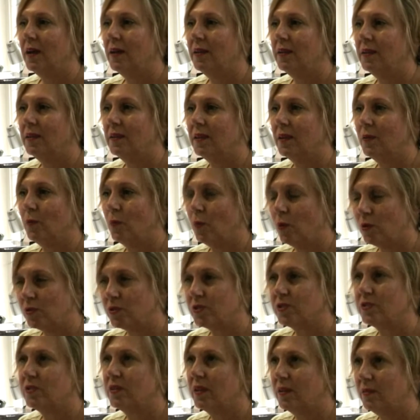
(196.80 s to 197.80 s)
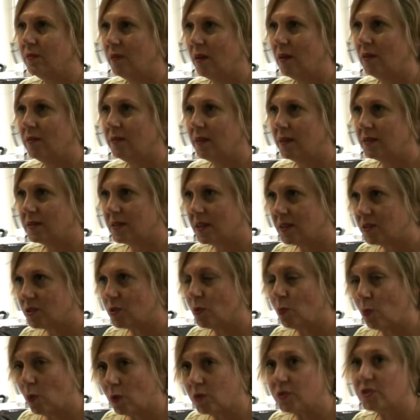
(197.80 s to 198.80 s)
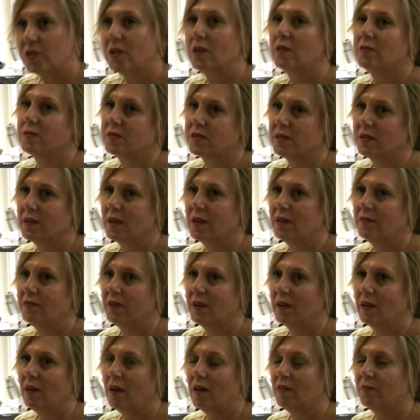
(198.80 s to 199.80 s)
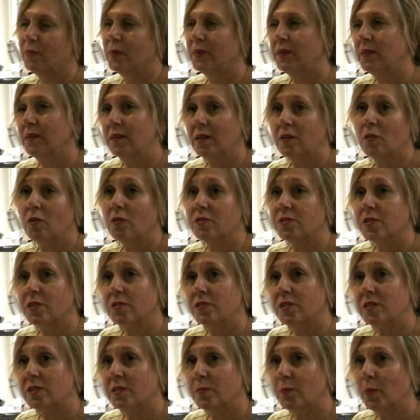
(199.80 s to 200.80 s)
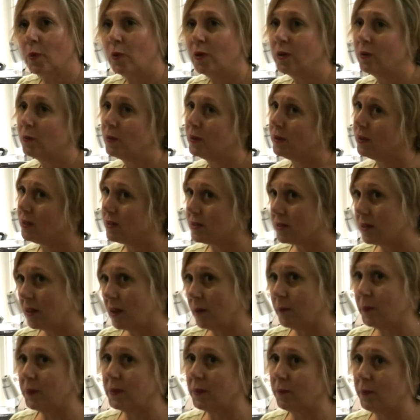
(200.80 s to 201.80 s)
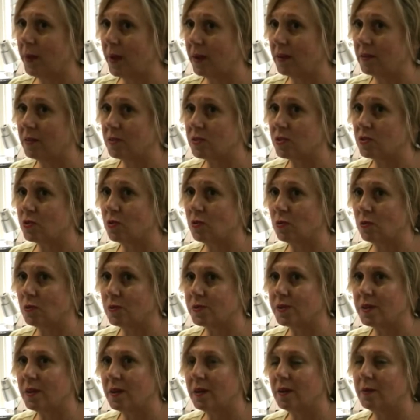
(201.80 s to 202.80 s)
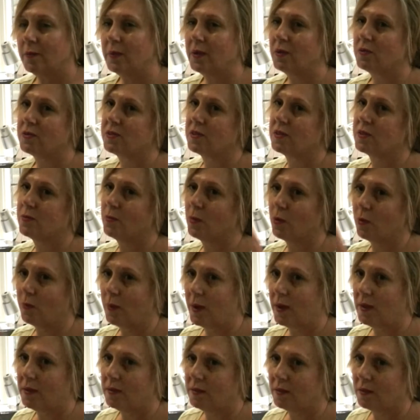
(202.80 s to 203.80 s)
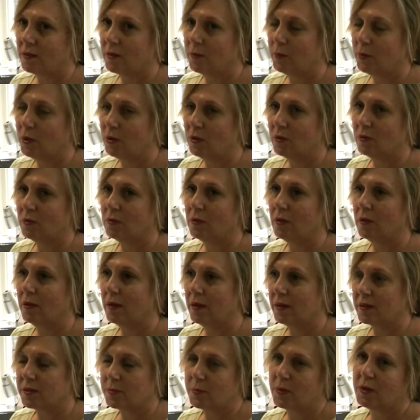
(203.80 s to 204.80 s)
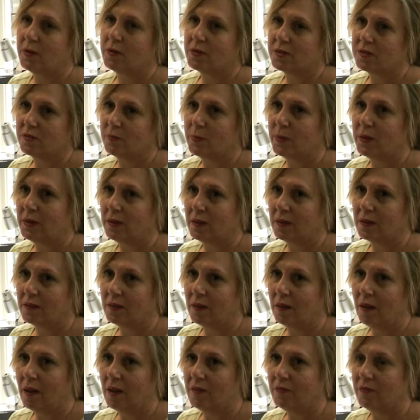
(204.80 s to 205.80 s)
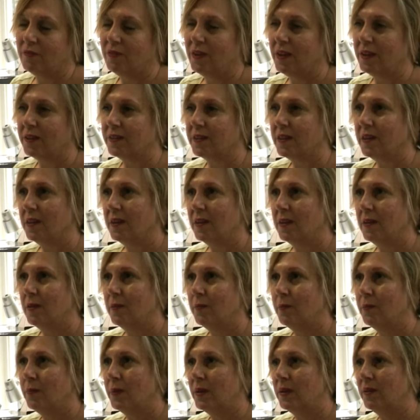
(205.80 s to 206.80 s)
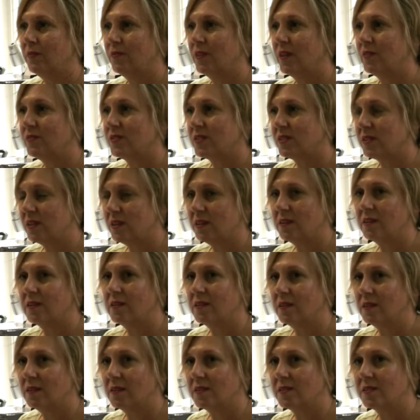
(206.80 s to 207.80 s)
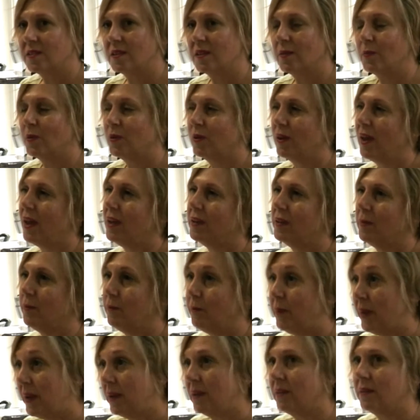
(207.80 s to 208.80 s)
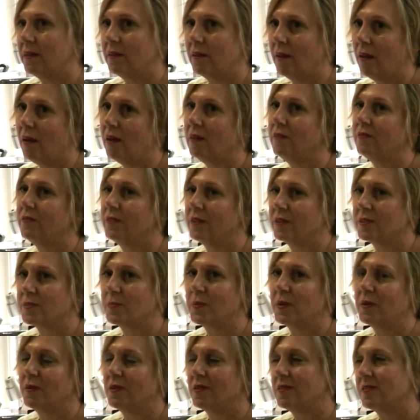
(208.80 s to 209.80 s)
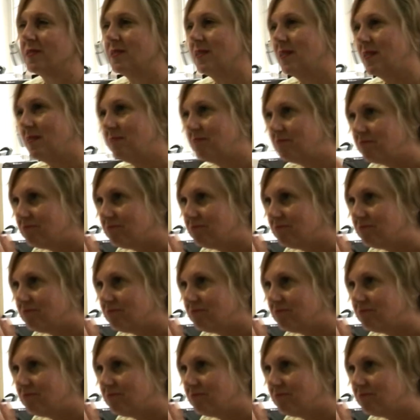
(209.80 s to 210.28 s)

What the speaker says: and then they tend to want to go and see that event live, but then they're not so disappointed when they sit up at the back of the stalls, because it's more about the communal experience of being at the live event. But if they've seen it in the cinema and had a better than live experience,